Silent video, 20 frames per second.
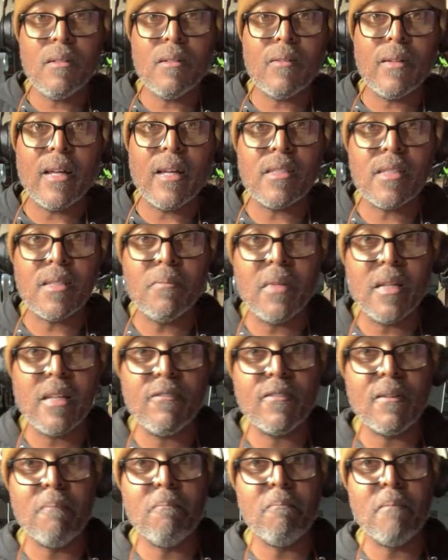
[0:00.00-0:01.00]
We got somebody
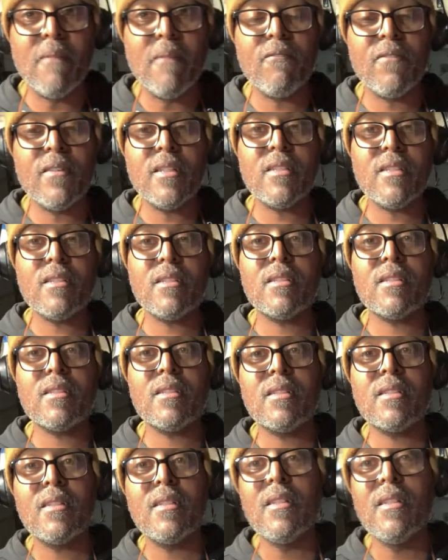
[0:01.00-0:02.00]
from
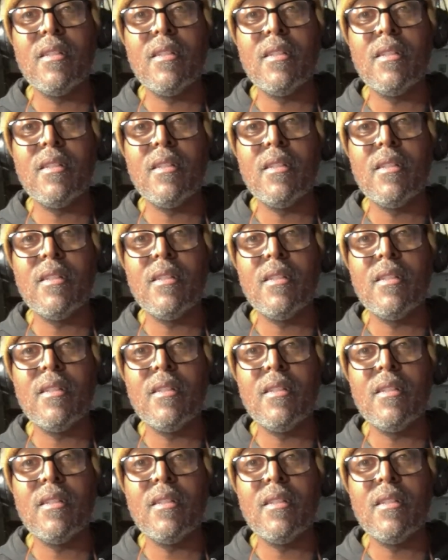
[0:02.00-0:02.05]
Memphis,